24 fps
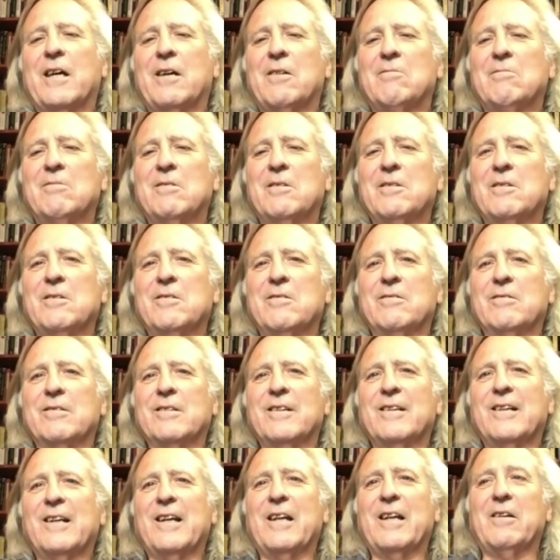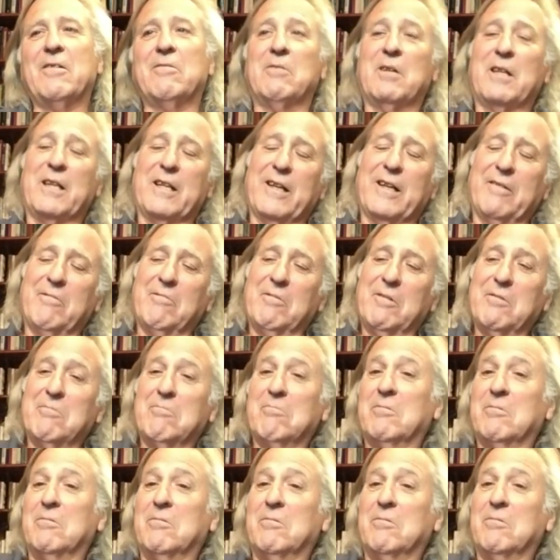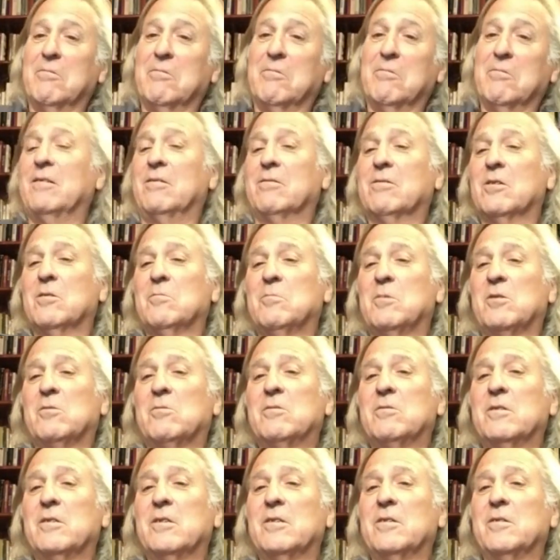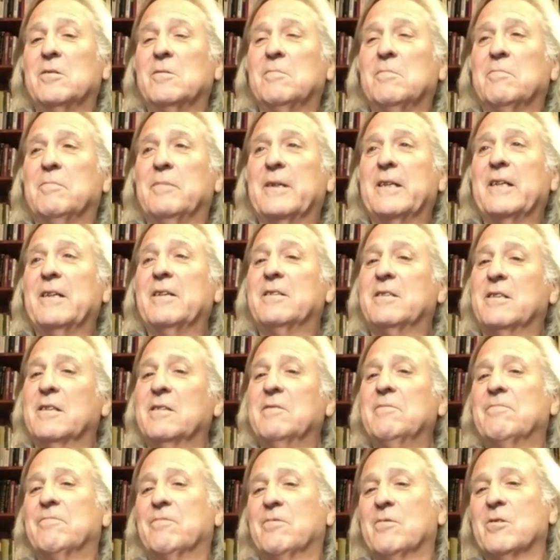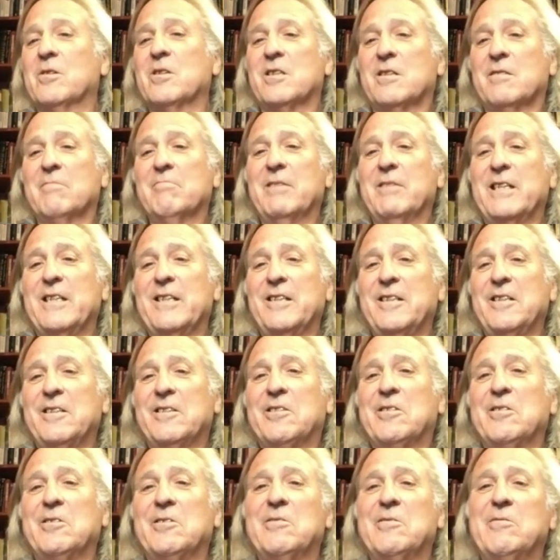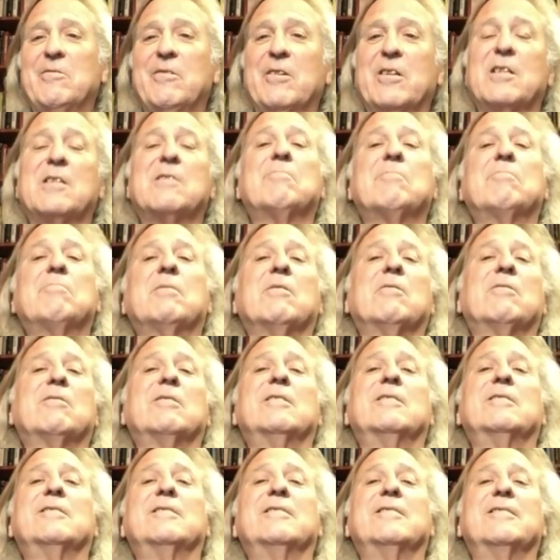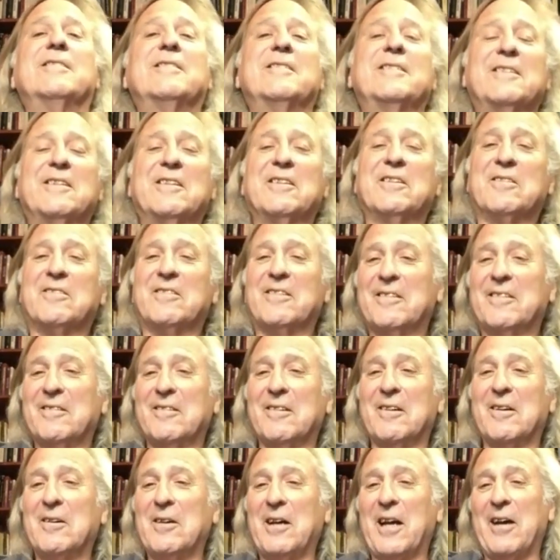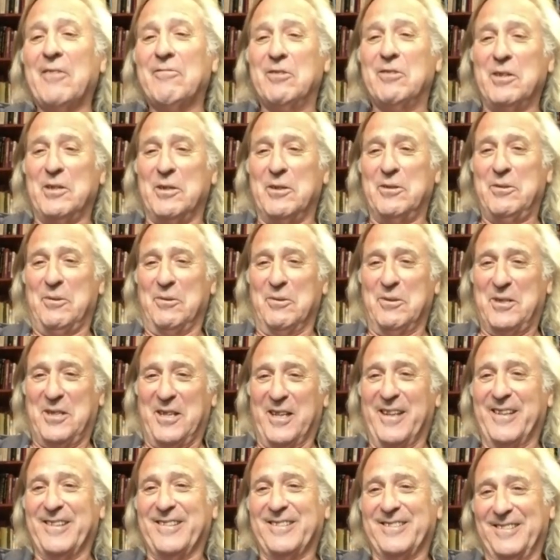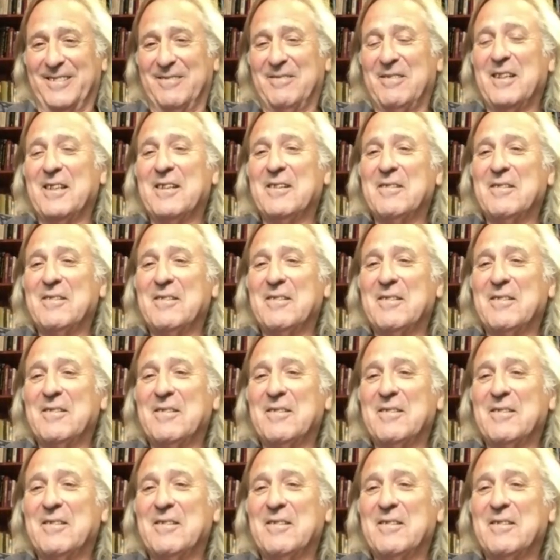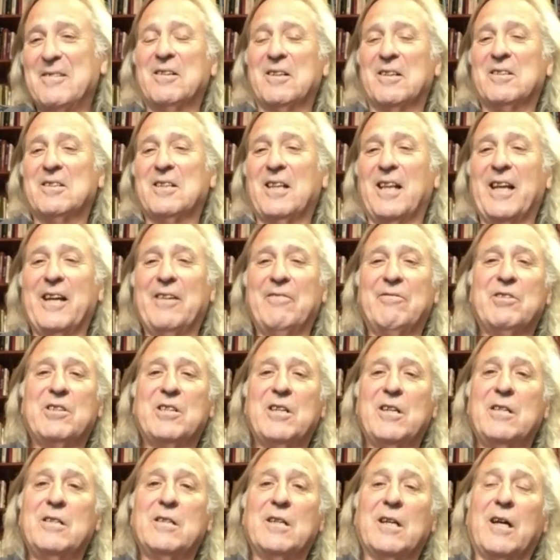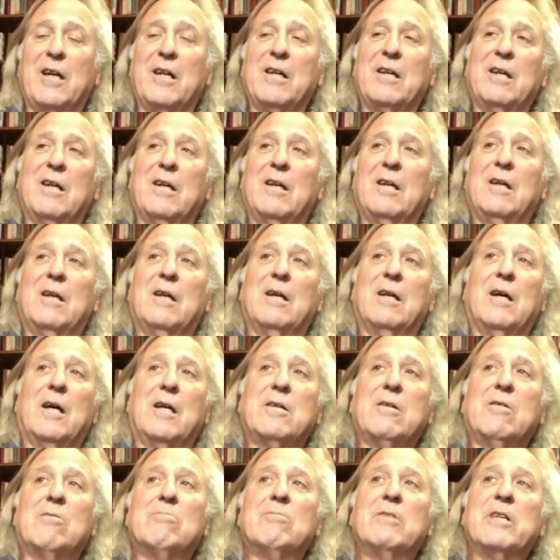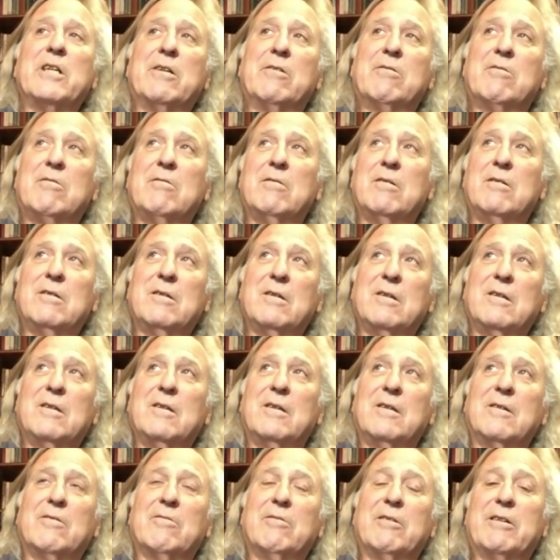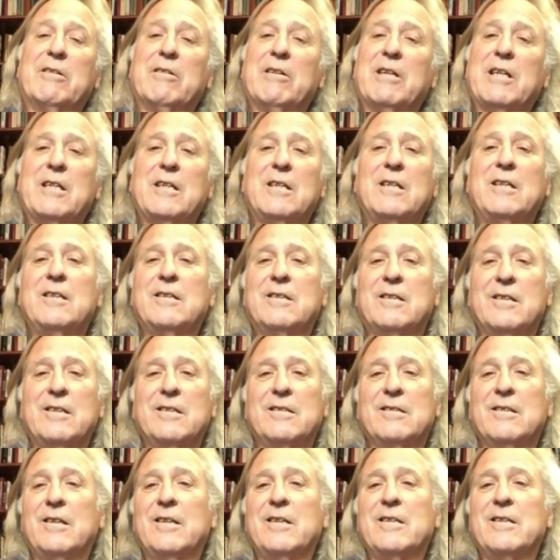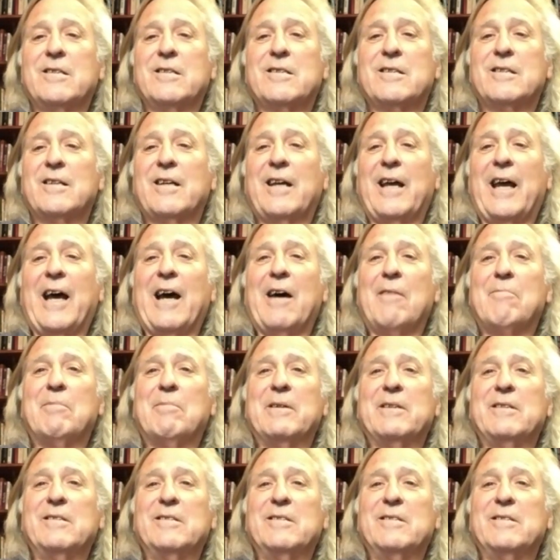road, and that wouldn't be a horrible road, but it did force me to explore other avenues, and it's life changing. I don't regret anything that's happened,